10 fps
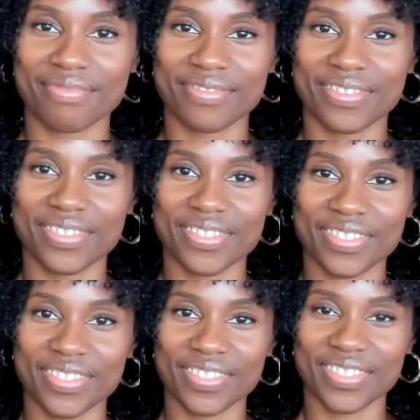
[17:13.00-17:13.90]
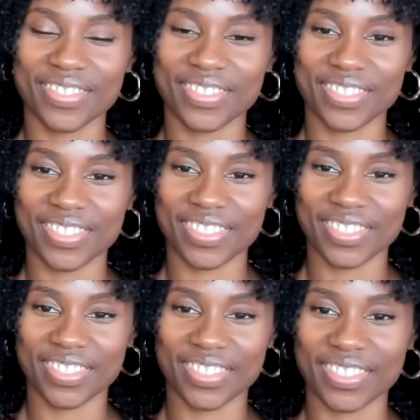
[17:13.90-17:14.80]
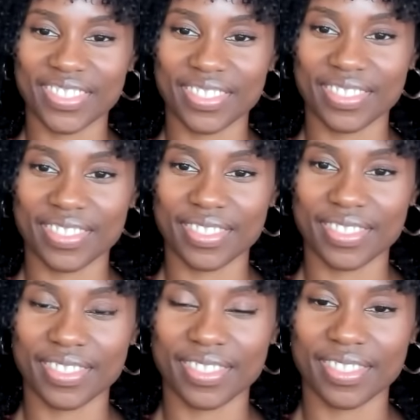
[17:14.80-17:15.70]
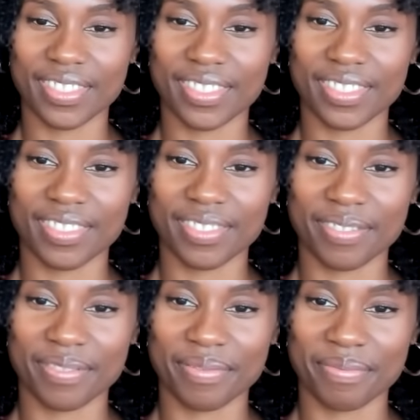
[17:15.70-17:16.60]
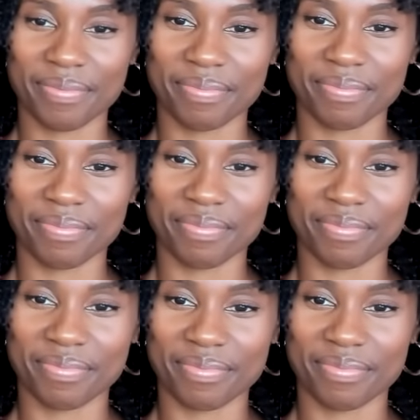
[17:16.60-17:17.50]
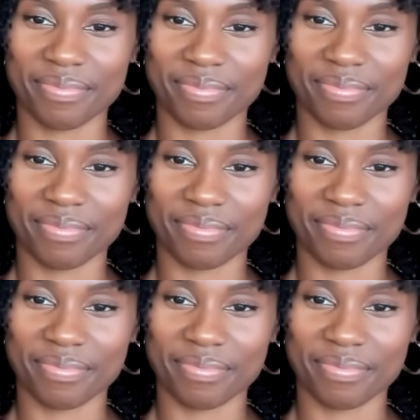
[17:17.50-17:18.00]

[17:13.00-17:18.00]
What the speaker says: The person shown says nothing.